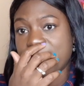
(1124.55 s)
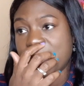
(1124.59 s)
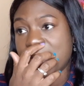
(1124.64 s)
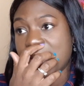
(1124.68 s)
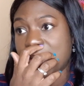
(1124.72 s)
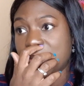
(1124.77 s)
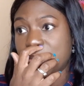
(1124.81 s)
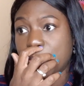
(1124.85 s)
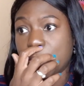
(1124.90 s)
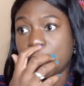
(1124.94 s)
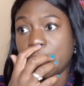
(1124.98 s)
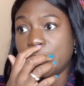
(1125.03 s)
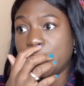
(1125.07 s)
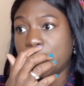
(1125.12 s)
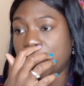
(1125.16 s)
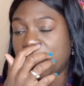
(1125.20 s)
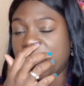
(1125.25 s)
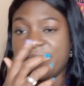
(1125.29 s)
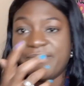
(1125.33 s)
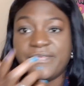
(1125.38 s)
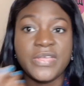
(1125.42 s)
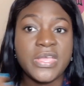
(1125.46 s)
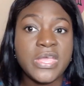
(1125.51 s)
and I don't know
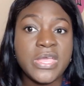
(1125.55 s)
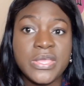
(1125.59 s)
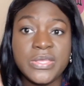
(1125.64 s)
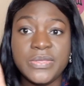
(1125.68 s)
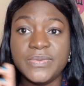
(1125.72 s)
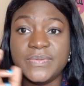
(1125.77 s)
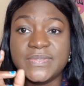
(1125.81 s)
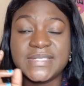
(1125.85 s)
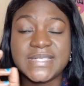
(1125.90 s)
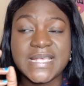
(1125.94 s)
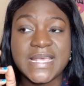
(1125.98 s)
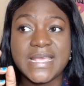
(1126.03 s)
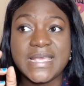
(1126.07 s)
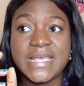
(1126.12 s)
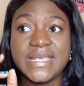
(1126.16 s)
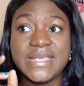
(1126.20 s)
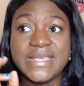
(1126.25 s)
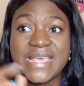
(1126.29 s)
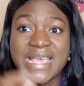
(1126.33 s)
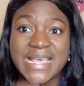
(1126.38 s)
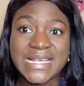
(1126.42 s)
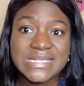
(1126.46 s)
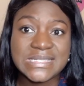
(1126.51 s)
if you say
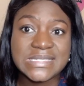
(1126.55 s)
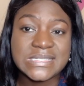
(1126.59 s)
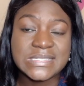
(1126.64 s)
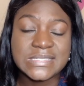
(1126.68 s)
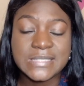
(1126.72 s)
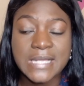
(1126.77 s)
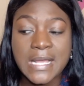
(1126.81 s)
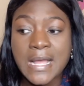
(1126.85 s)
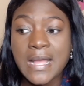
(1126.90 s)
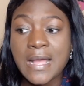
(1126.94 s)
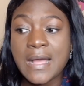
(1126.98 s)
yes,